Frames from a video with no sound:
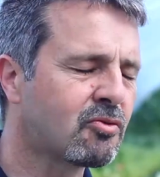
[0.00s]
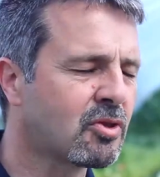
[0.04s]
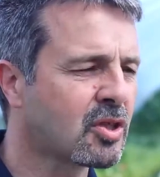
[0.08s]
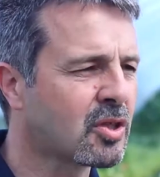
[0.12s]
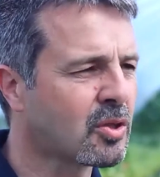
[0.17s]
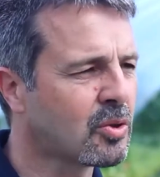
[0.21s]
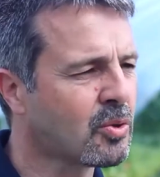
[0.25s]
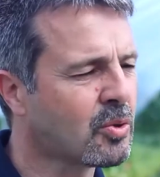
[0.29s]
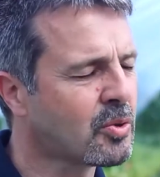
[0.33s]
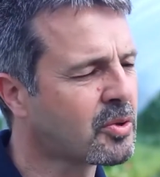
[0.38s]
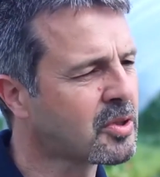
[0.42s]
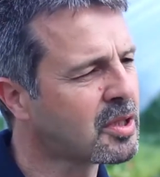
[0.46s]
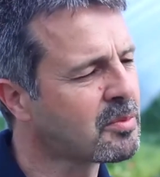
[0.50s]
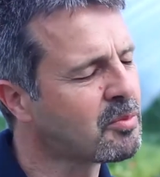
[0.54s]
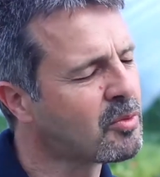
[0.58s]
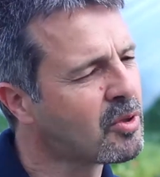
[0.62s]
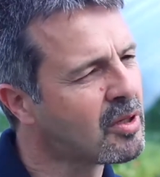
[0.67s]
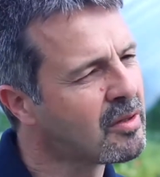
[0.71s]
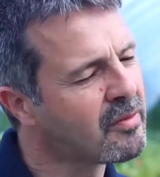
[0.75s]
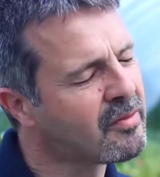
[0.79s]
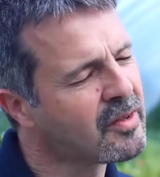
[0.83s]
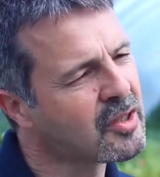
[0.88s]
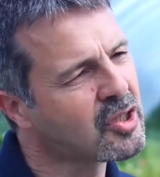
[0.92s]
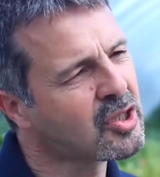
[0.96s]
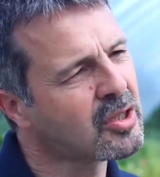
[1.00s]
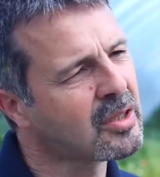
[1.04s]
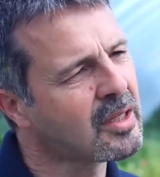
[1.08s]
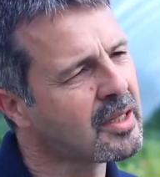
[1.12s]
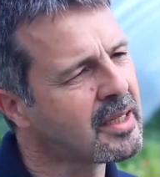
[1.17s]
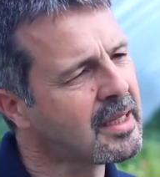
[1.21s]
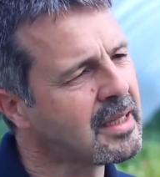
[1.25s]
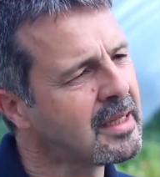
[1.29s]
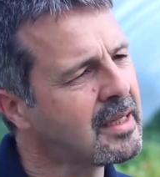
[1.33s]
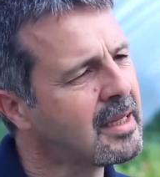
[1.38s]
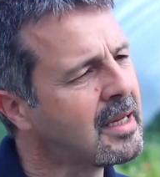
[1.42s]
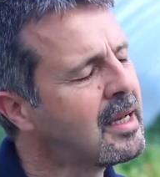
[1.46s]
resources more
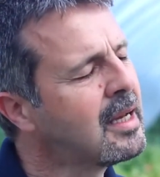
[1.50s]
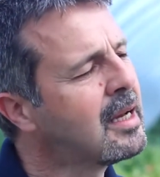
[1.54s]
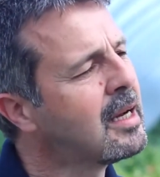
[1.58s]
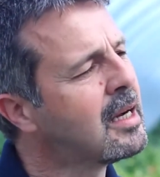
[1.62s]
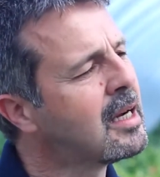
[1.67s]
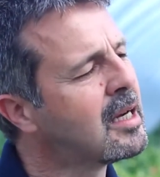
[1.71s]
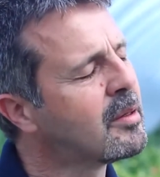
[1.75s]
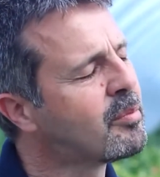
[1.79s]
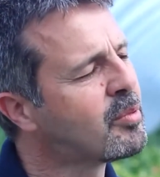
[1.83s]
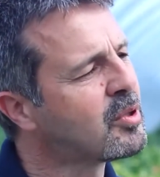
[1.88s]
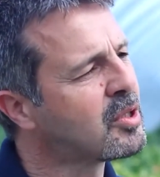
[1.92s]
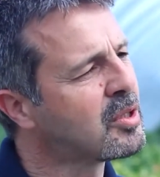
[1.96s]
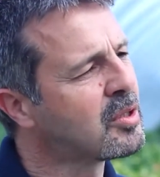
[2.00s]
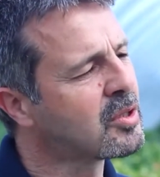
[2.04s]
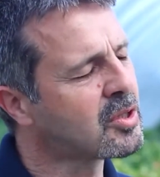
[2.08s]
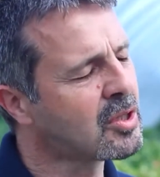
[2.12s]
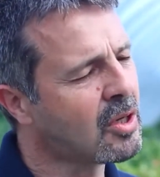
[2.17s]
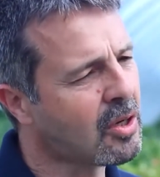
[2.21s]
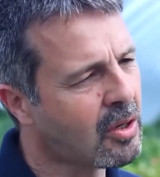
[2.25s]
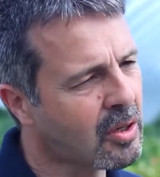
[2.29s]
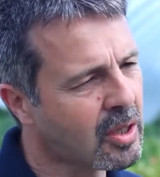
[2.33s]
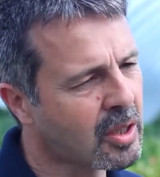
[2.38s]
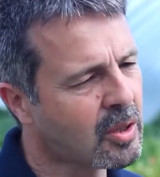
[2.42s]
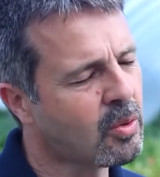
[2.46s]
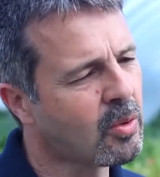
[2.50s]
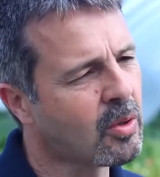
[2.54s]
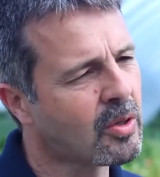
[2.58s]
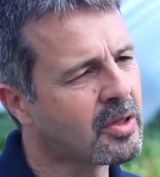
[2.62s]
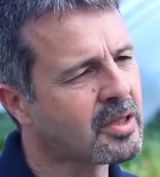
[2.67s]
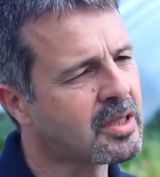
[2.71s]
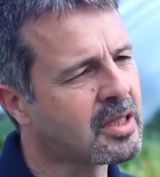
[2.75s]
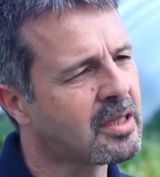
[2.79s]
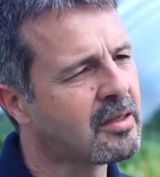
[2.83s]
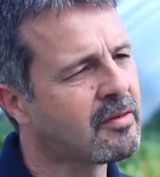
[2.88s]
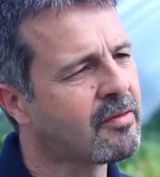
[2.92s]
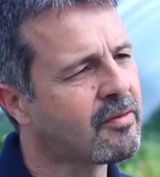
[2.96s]
efficiently, produce high
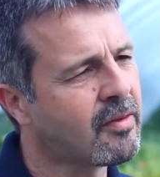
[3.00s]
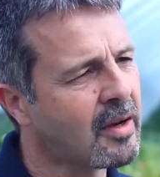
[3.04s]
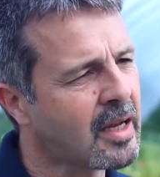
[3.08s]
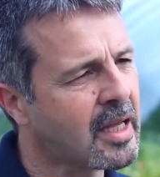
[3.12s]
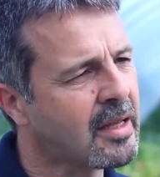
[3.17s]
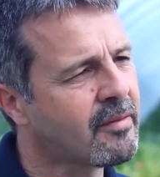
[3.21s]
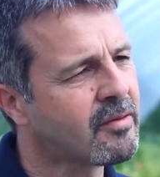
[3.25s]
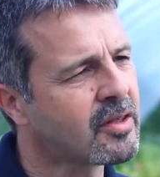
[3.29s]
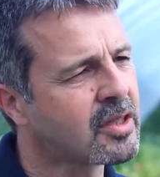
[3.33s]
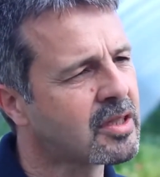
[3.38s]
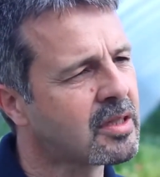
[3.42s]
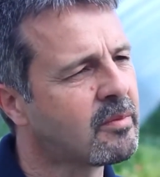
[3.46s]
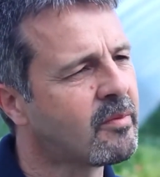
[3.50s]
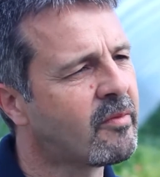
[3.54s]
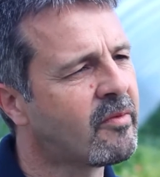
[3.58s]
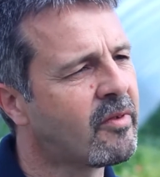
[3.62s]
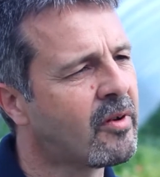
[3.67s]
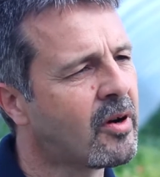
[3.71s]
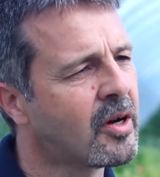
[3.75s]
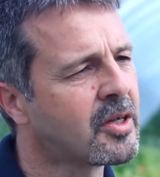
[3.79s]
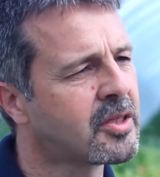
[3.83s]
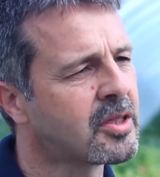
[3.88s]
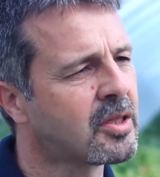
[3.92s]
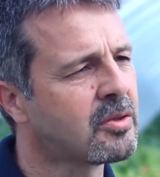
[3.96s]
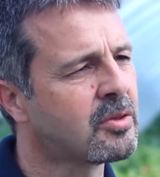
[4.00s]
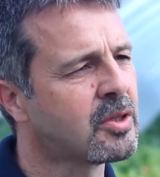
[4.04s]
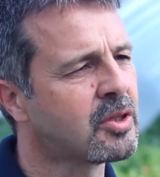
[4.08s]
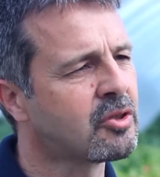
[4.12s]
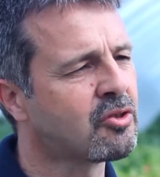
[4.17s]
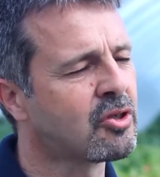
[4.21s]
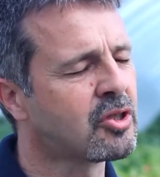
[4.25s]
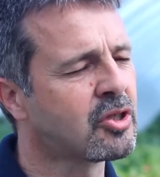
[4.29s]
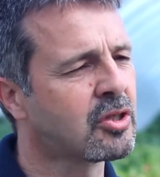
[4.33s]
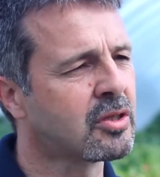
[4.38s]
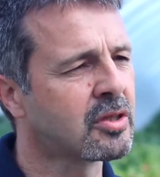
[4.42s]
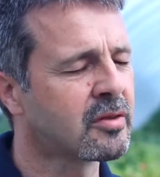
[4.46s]
quality, flavoursome,
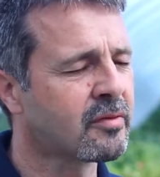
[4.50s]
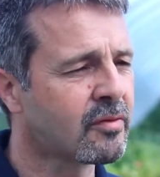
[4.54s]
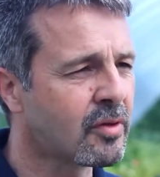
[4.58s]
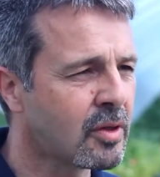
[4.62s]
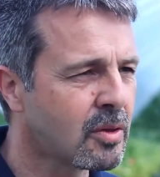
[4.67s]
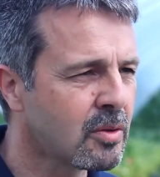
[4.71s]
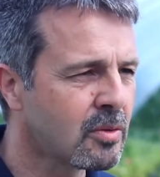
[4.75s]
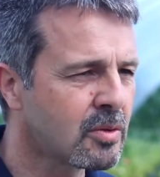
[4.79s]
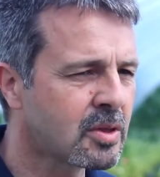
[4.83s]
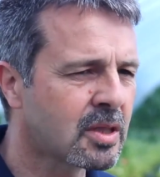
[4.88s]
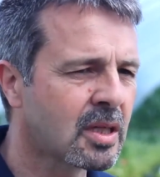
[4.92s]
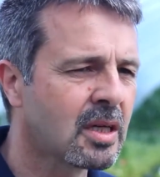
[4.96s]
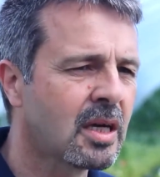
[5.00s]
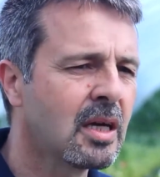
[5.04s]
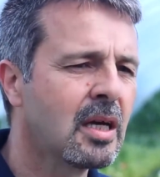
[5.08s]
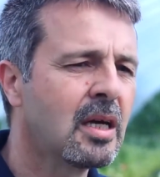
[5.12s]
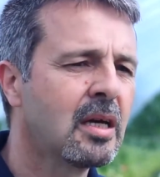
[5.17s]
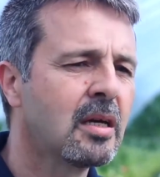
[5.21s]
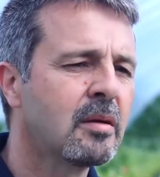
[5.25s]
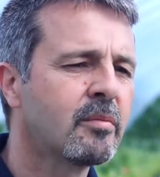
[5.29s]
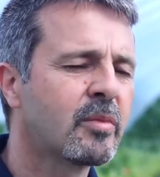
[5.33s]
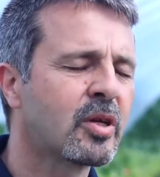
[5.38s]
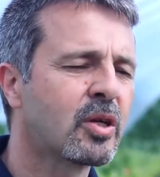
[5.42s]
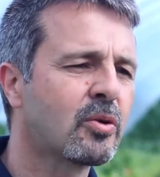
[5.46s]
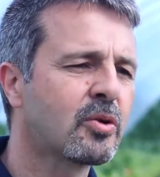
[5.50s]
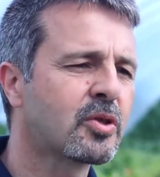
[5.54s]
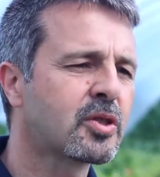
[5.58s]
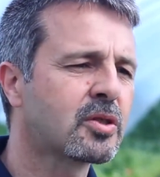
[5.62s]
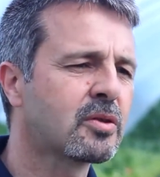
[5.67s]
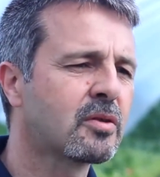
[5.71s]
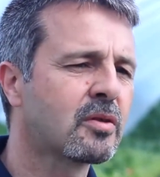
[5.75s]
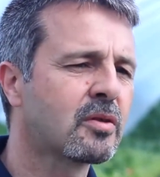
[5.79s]
phytonutritious fruit, but also